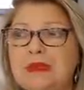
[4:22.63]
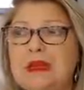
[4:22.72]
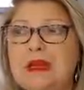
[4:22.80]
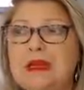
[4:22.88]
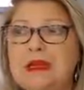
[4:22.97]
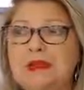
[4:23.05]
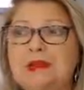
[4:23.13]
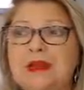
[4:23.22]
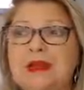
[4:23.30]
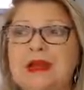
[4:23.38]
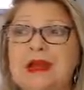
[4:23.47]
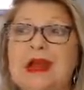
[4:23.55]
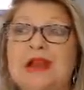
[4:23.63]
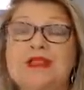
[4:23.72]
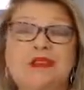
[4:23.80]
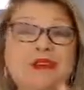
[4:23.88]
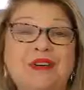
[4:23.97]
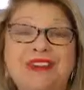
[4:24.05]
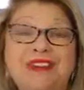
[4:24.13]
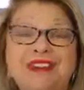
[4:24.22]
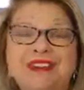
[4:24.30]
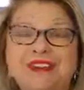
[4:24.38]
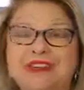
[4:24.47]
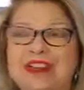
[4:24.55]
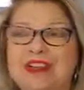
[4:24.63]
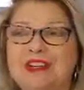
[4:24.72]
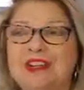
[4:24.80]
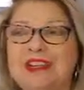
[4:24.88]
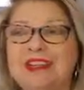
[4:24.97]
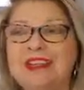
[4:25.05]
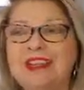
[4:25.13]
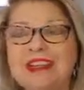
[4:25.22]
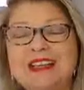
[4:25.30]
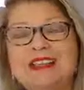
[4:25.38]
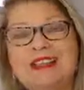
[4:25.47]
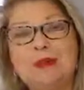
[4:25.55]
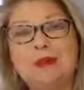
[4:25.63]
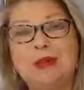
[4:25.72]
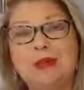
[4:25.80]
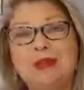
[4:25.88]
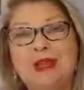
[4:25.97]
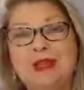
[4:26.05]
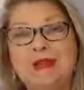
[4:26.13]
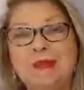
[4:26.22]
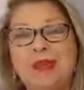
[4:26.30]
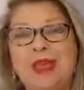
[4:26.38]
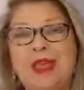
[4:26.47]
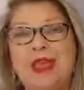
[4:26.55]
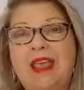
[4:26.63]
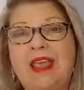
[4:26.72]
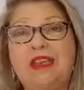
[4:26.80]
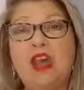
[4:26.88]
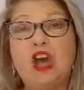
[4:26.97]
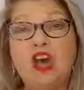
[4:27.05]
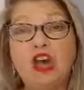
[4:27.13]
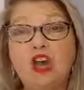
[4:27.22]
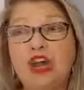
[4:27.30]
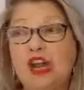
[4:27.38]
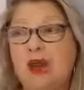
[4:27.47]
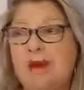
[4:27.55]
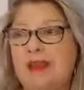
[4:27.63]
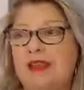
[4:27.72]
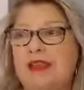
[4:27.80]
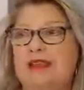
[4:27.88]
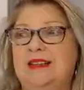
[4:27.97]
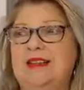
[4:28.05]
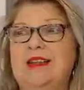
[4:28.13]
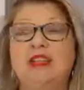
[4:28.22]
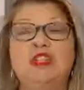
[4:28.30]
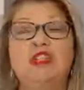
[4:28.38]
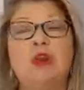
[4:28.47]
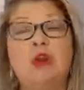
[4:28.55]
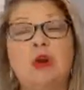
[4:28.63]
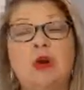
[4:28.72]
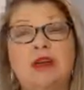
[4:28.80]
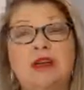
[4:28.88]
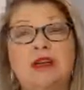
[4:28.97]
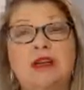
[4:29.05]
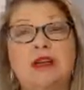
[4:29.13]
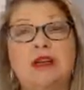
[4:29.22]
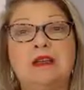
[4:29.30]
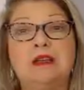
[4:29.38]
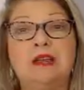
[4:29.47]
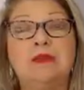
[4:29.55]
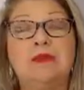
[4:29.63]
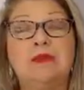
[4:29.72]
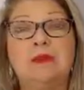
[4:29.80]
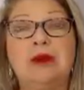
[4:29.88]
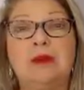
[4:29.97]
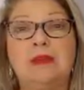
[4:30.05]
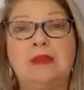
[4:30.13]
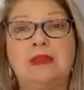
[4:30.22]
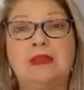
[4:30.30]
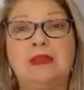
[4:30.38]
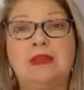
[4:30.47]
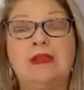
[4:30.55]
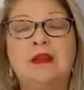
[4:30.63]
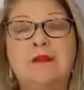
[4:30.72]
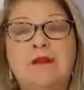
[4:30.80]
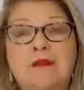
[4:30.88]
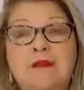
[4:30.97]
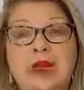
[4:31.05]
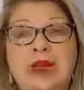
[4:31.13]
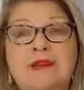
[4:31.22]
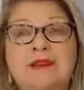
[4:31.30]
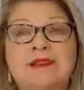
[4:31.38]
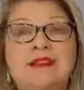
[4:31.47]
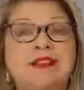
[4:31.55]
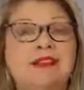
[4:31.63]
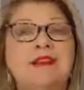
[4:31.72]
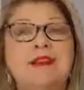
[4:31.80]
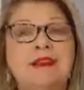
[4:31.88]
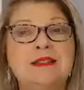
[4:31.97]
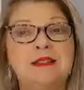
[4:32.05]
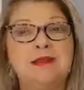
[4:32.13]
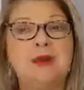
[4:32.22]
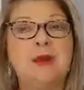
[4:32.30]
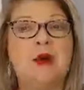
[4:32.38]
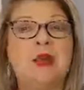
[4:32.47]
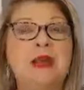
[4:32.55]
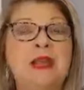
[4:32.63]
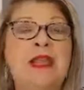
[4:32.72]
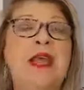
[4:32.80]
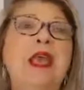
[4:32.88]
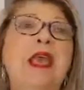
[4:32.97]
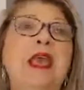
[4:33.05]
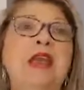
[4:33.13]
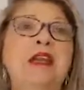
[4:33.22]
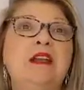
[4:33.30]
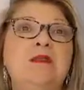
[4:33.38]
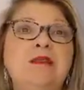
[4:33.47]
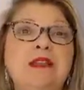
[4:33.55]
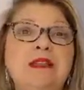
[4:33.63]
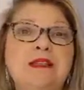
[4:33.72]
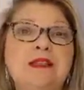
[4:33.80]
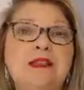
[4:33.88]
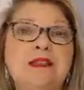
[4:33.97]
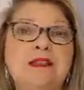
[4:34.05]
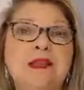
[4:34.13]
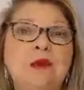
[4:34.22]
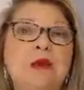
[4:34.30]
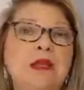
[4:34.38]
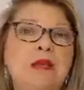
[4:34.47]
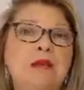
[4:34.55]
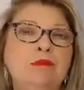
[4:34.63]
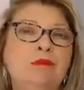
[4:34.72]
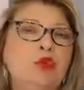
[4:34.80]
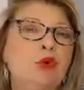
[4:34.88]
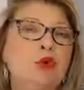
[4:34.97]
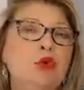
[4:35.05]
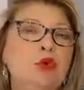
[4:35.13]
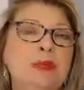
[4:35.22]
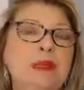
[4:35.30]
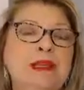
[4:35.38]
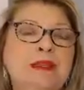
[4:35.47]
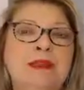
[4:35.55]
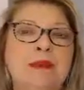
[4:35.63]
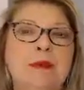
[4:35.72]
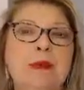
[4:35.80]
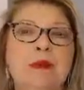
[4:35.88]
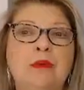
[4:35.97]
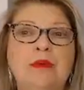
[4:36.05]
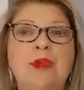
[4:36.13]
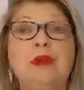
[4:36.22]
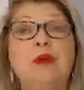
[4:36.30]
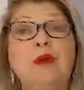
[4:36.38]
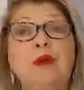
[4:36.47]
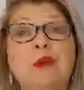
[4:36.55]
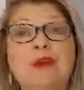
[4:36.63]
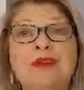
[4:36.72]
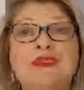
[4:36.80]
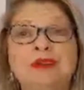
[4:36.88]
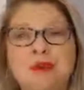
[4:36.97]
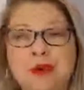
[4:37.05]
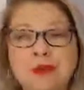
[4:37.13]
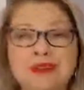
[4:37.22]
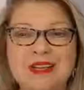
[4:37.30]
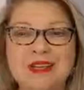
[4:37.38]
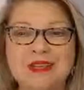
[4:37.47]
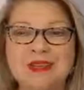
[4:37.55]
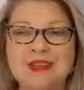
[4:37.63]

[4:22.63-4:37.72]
The correct answer actually is number 3. And autonomic is actually the one type of neuropathy that affects the insides of the body, and it affects things that we don't normally think about that are always in process.